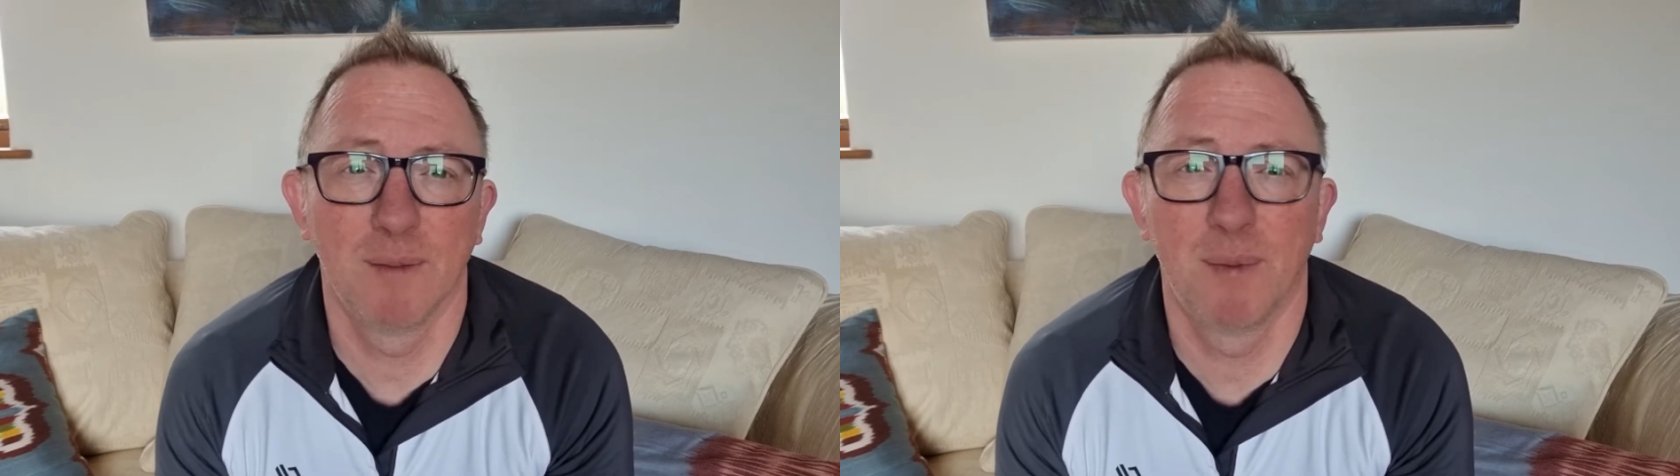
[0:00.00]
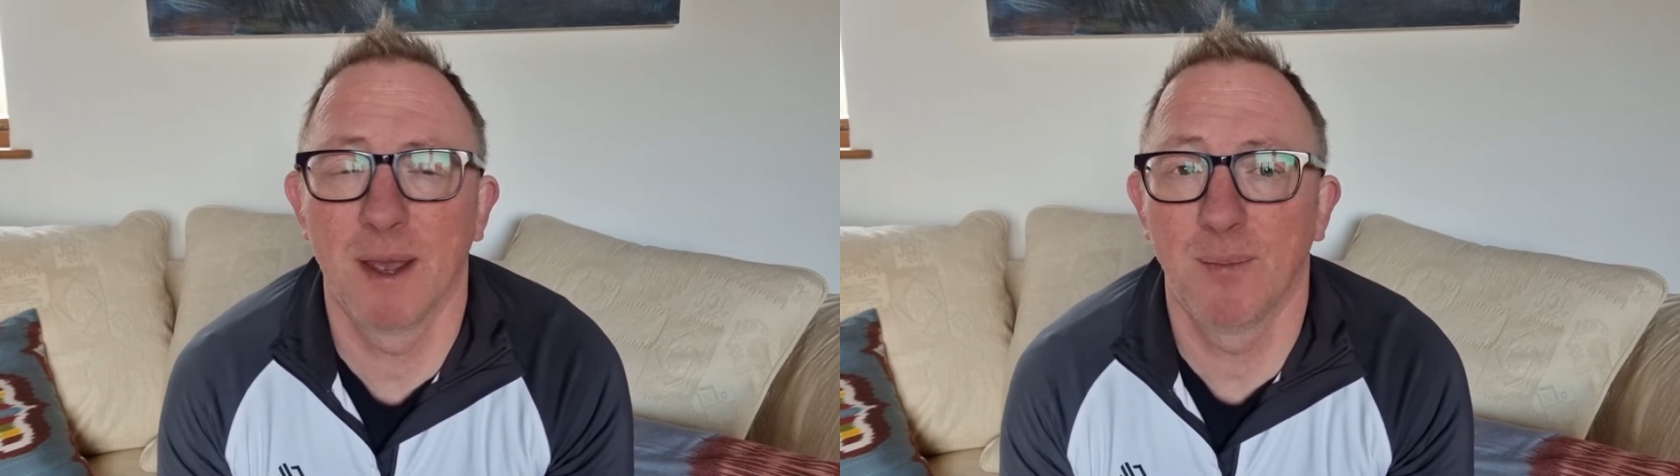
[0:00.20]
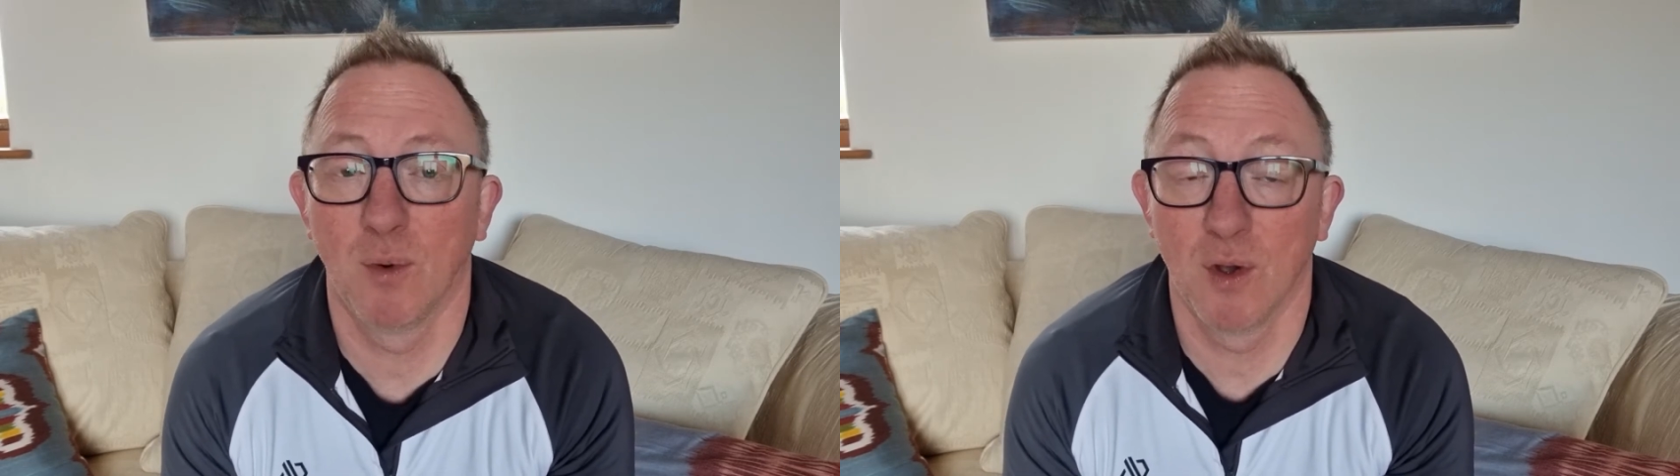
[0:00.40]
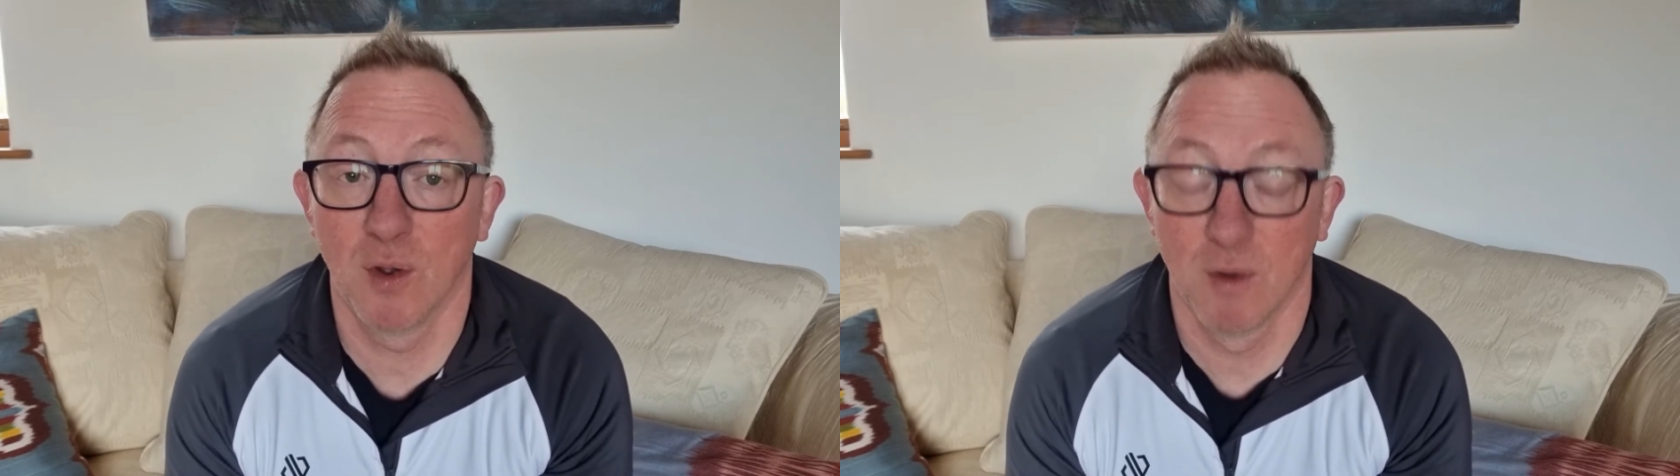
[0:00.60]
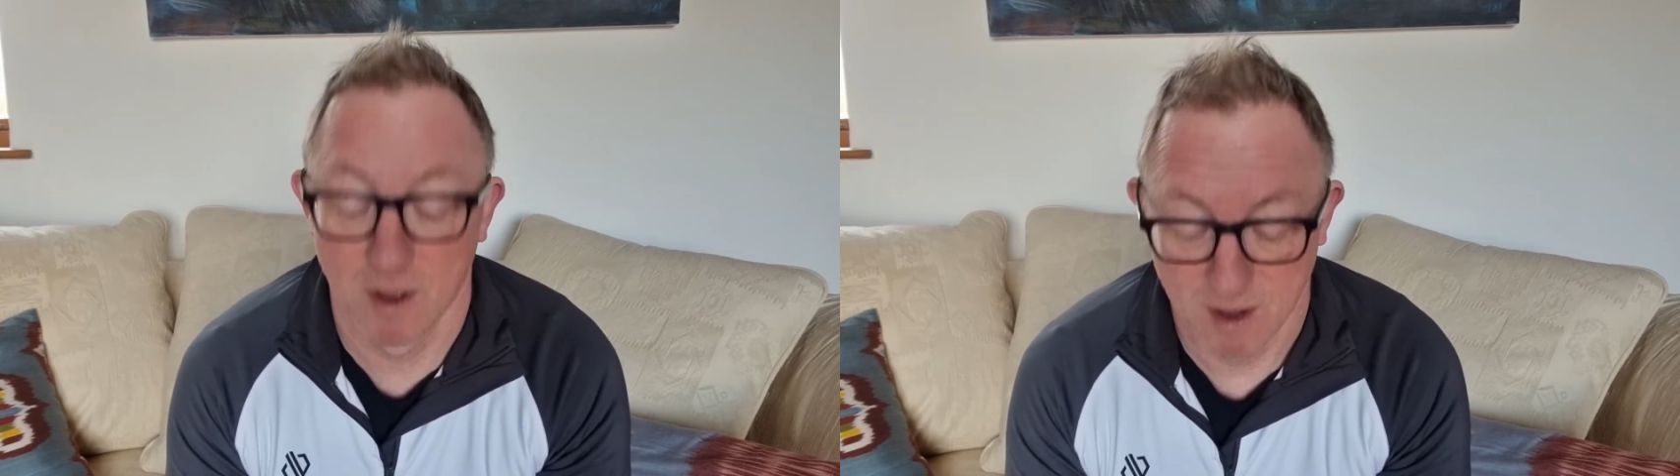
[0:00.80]
people
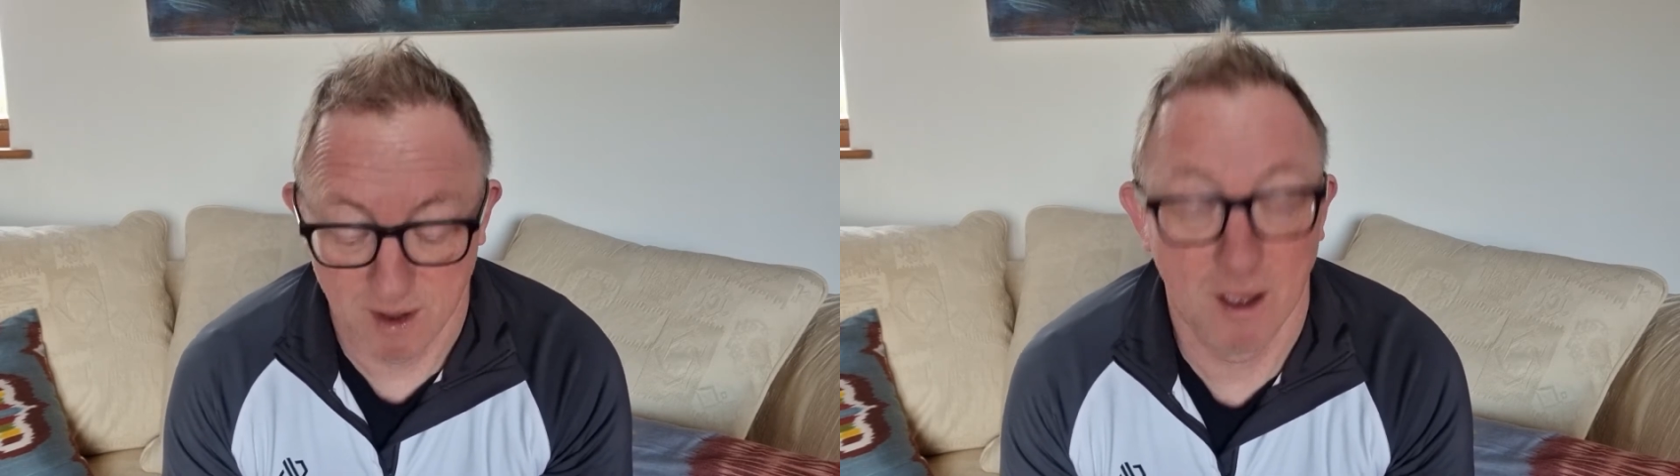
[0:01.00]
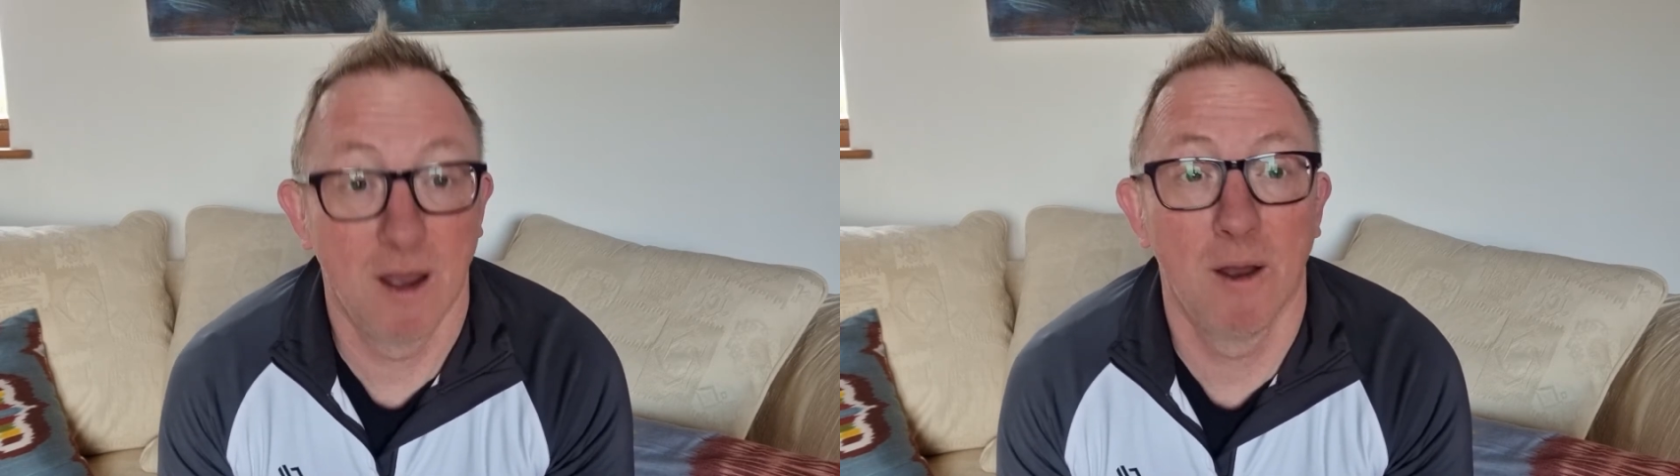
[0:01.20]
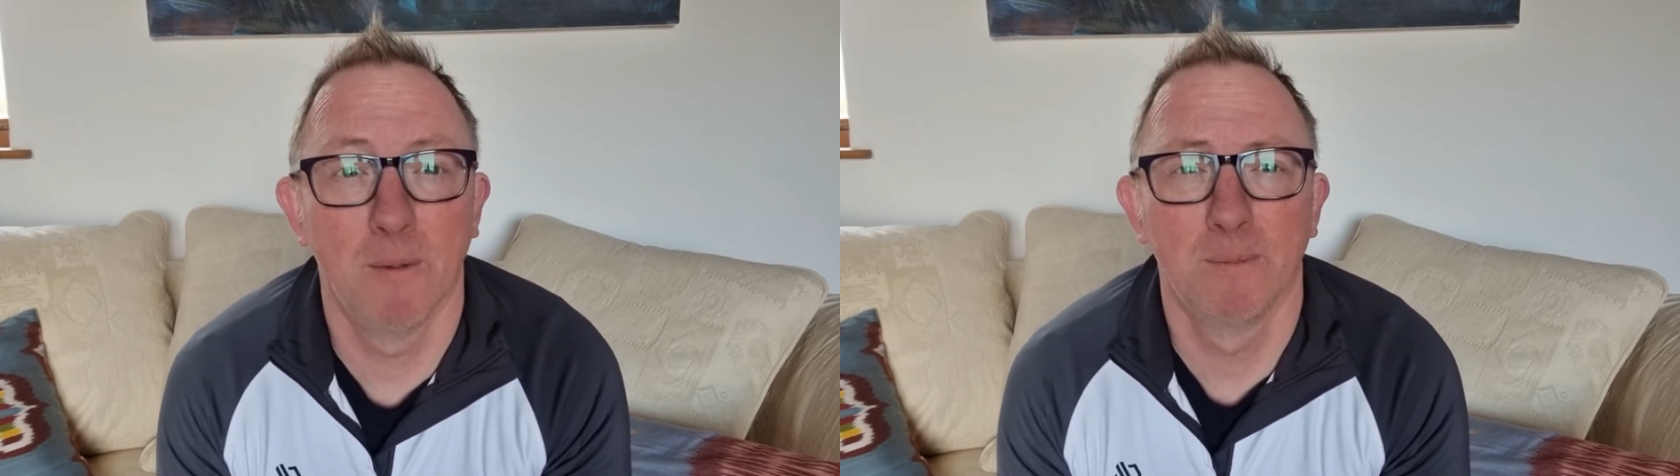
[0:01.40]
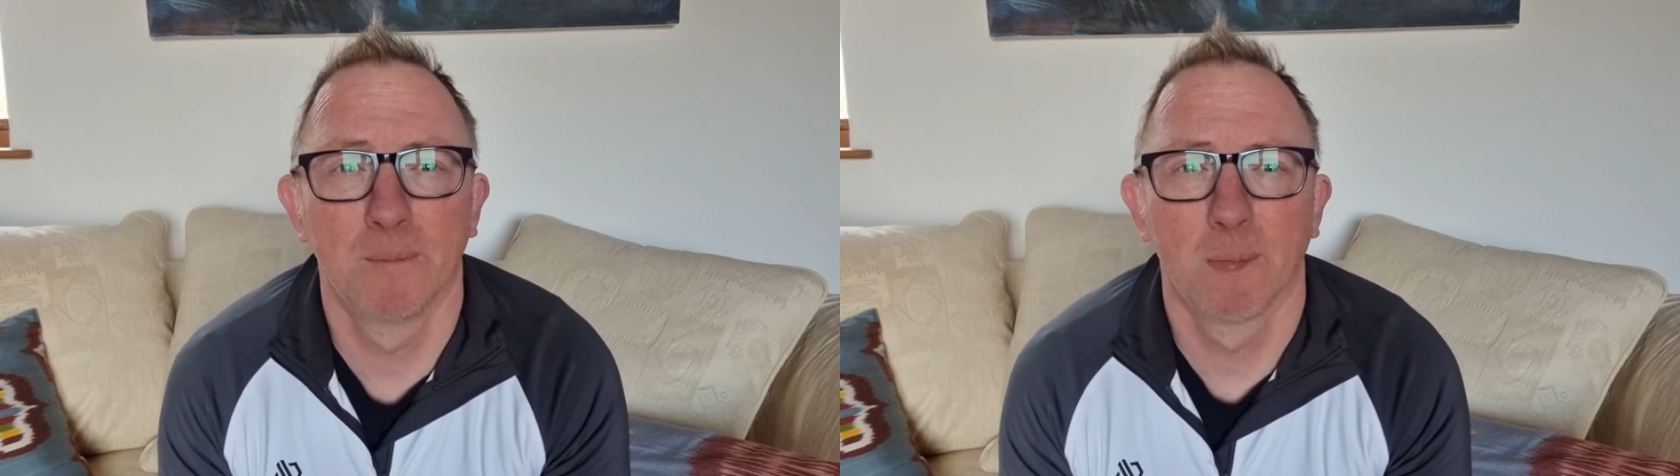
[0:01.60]
who um,